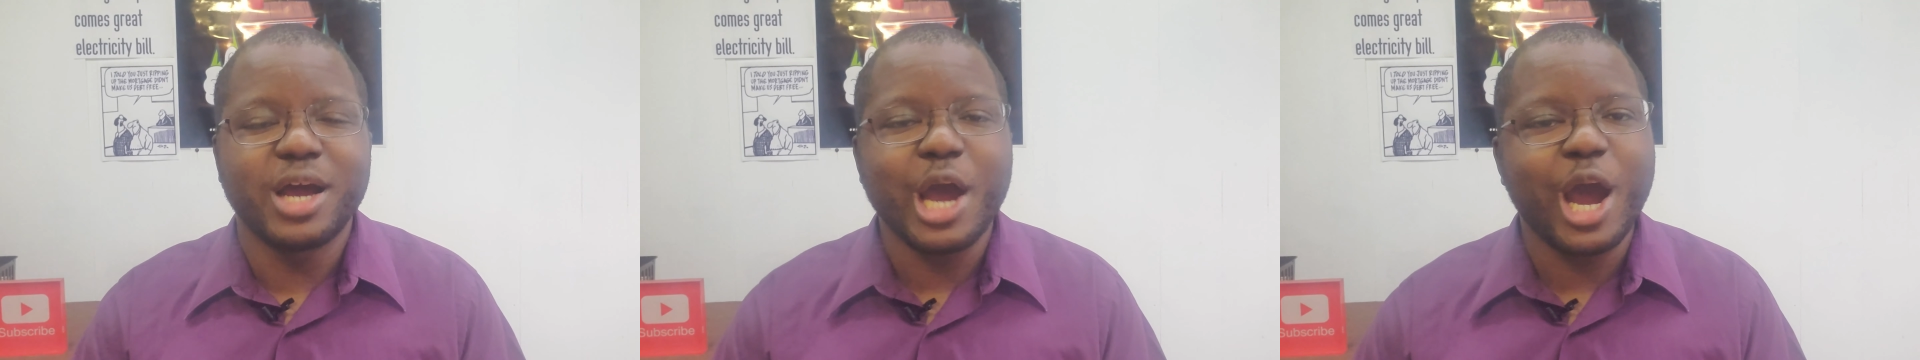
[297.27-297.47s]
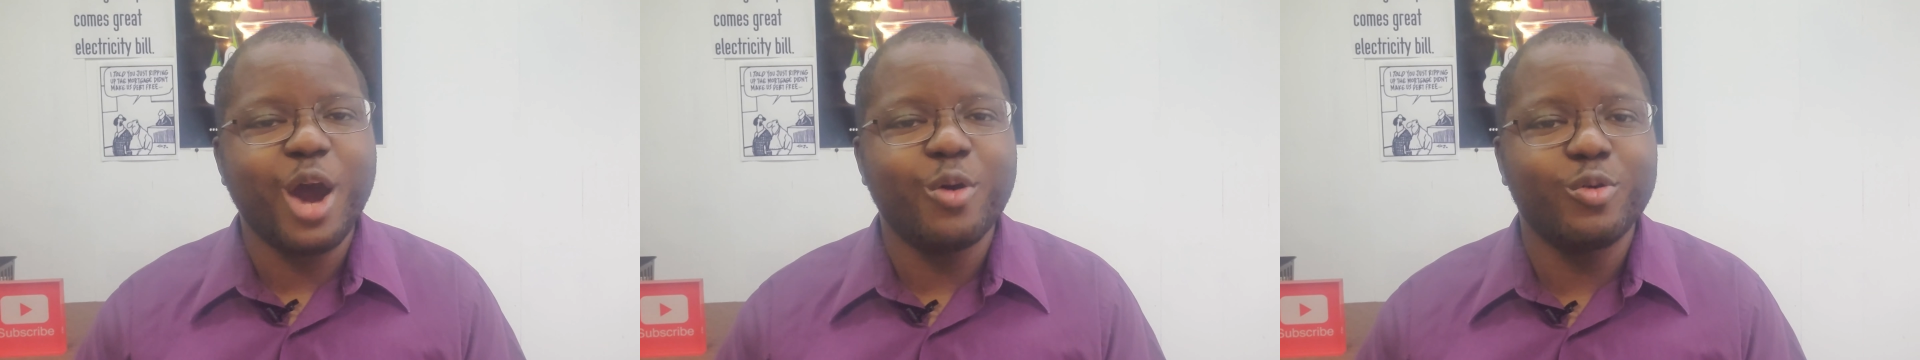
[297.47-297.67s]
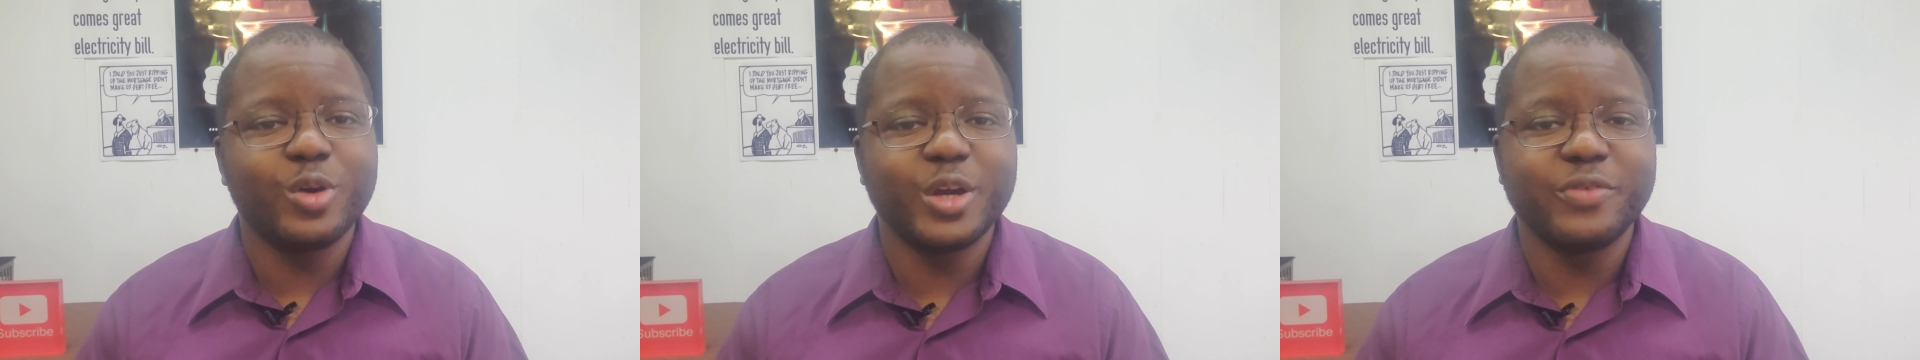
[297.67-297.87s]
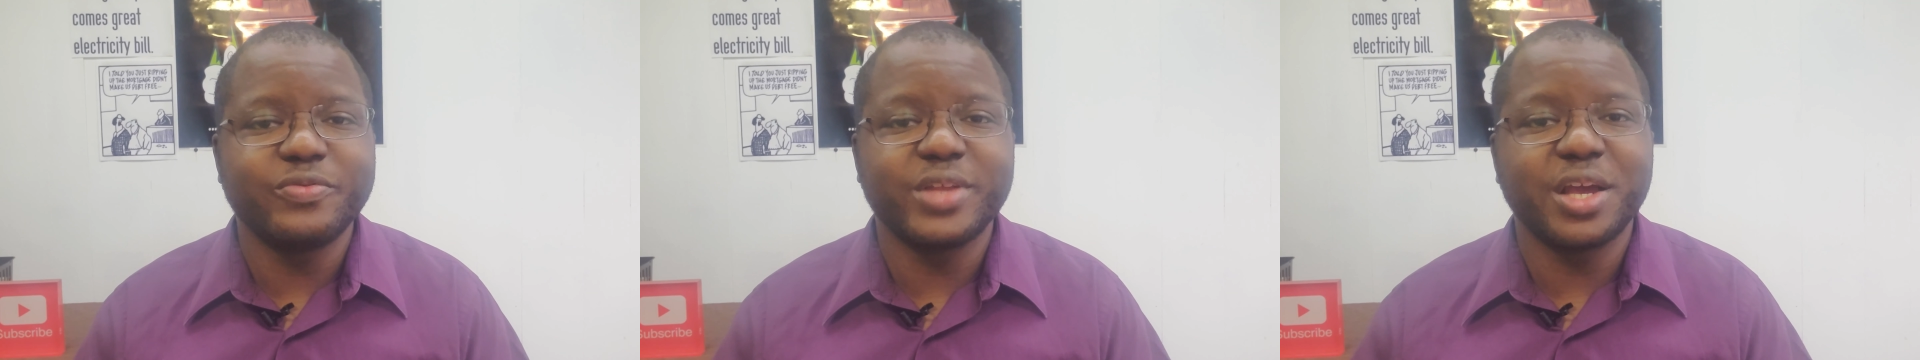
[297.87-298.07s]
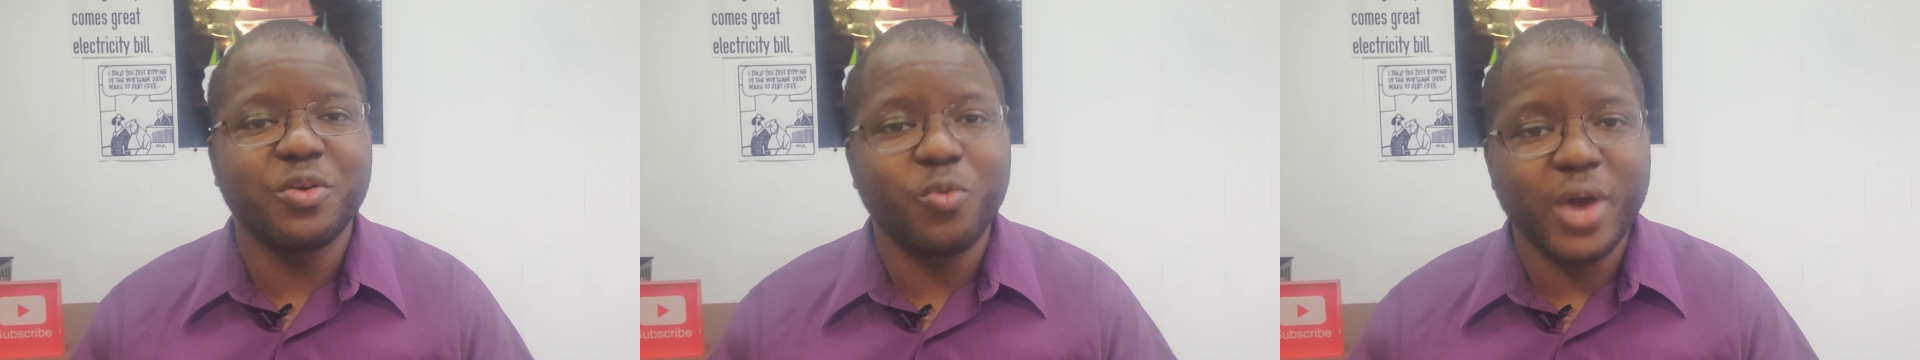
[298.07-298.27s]
However, if
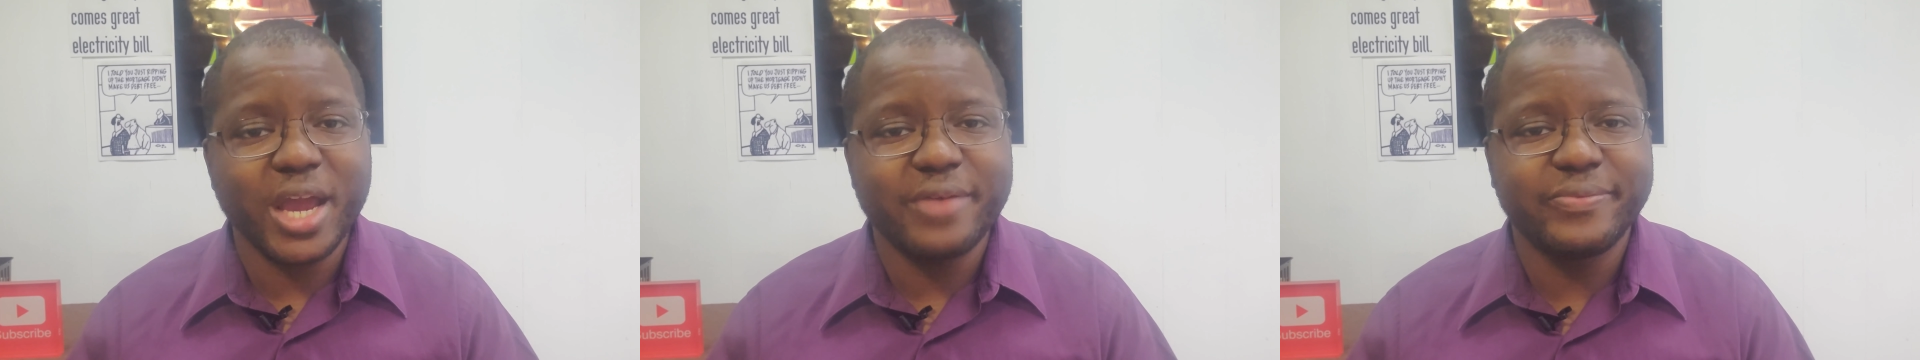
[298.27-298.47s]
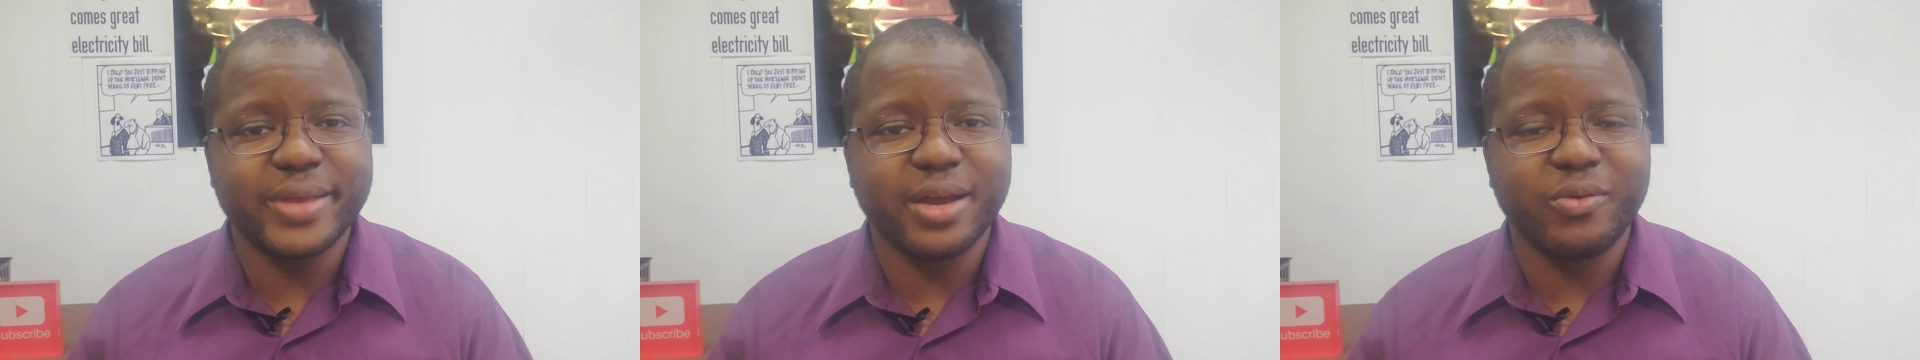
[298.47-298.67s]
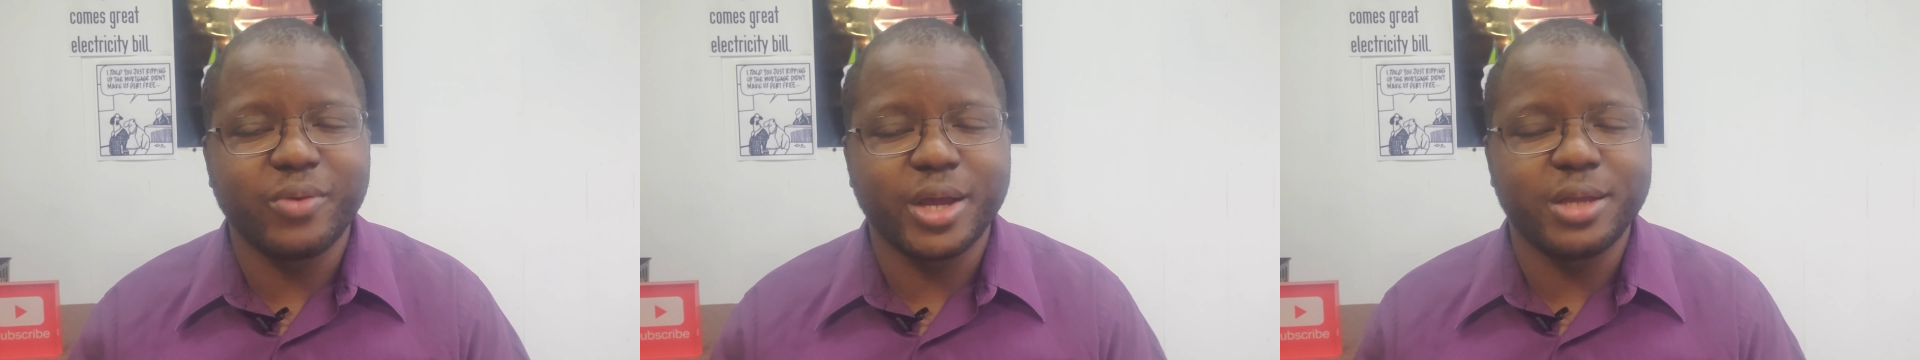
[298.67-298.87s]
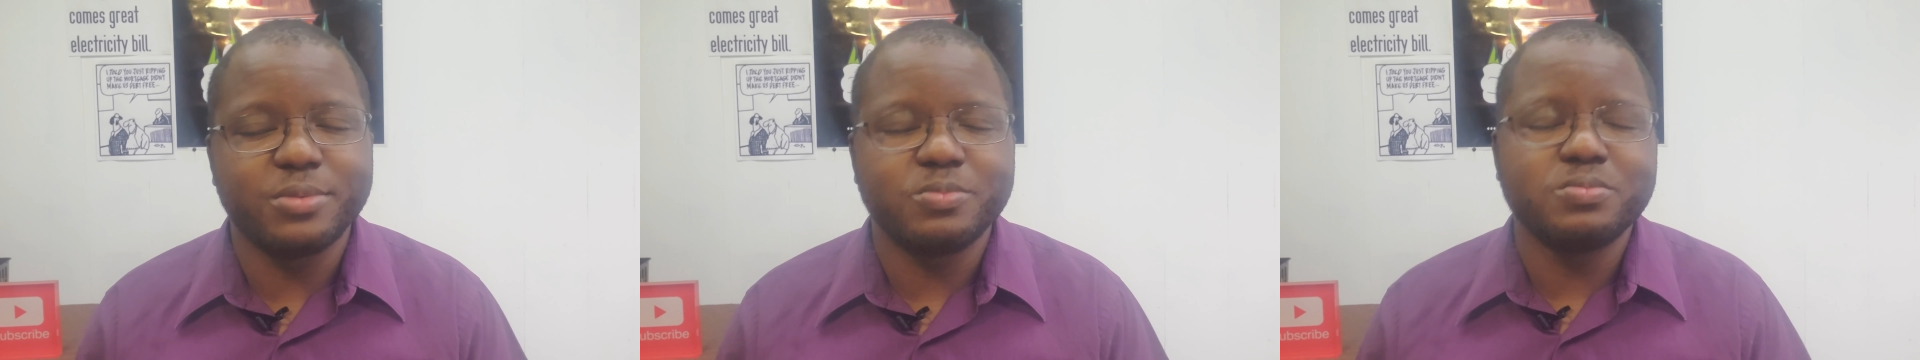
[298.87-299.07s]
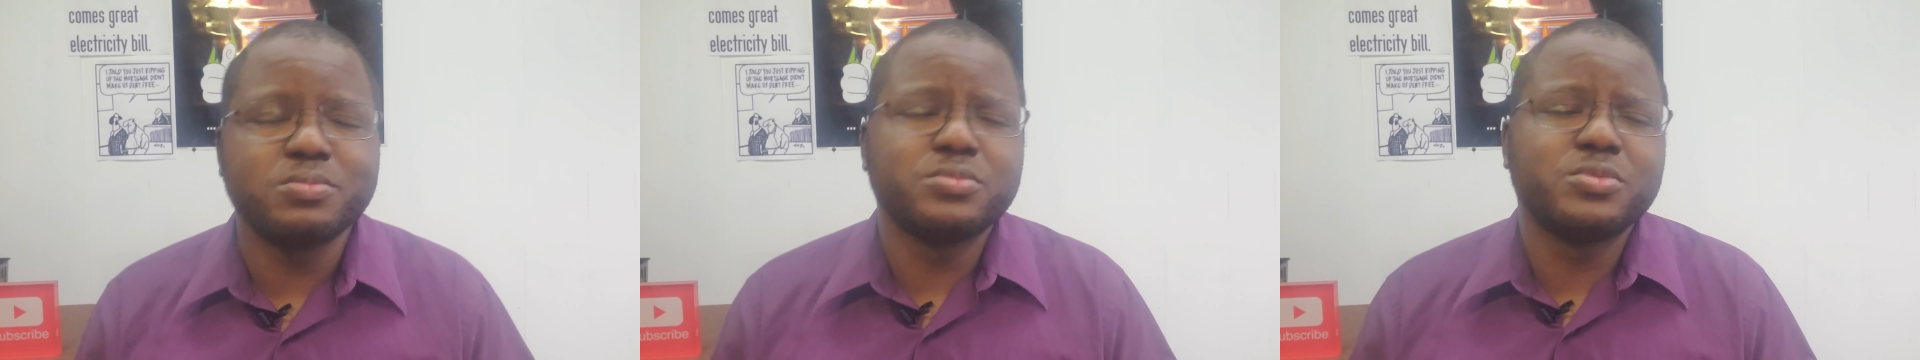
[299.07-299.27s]
they waive that right,